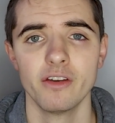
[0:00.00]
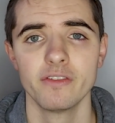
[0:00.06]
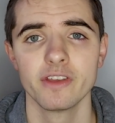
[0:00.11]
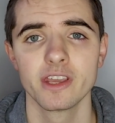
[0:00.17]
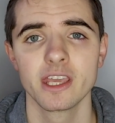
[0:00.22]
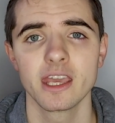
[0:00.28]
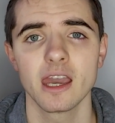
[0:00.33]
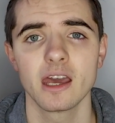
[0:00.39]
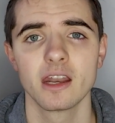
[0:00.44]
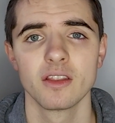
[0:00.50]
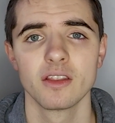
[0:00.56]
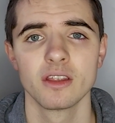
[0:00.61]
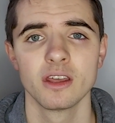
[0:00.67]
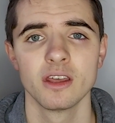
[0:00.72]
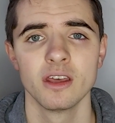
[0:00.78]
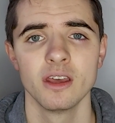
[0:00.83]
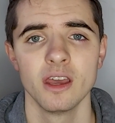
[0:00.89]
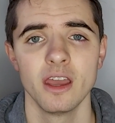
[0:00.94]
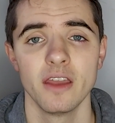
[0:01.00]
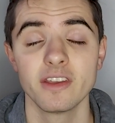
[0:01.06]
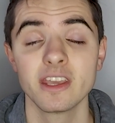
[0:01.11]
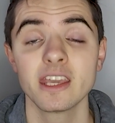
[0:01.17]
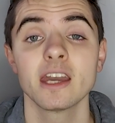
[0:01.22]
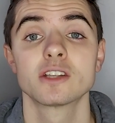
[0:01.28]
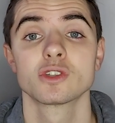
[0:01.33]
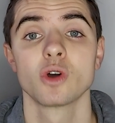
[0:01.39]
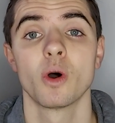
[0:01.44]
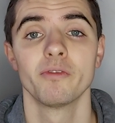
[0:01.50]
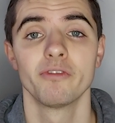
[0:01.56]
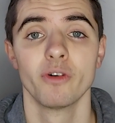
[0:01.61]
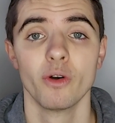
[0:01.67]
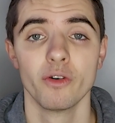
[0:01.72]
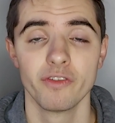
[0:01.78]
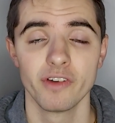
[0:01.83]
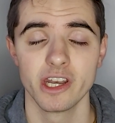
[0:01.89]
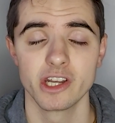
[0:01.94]
If he can get a top
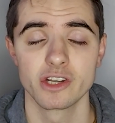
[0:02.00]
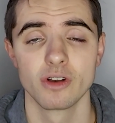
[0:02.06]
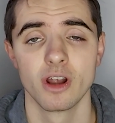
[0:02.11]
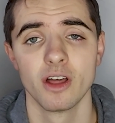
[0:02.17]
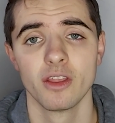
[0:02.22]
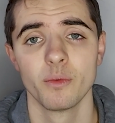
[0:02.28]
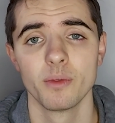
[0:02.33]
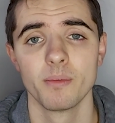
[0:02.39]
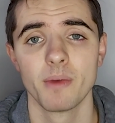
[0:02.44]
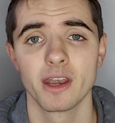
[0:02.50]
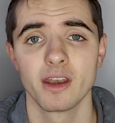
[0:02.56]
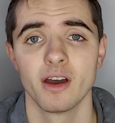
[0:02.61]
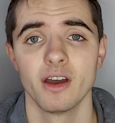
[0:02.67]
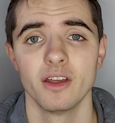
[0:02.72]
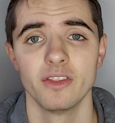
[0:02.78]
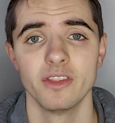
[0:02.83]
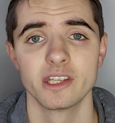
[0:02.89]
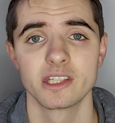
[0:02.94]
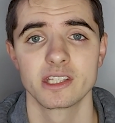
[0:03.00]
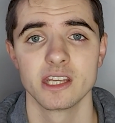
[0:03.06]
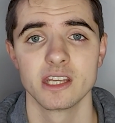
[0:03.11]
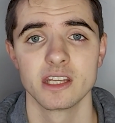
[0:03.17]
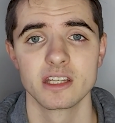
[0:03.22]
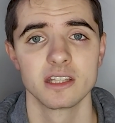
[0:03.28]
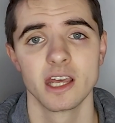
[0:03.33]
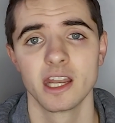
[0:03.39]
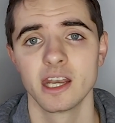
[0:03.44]
4 finish rather with Man United this season,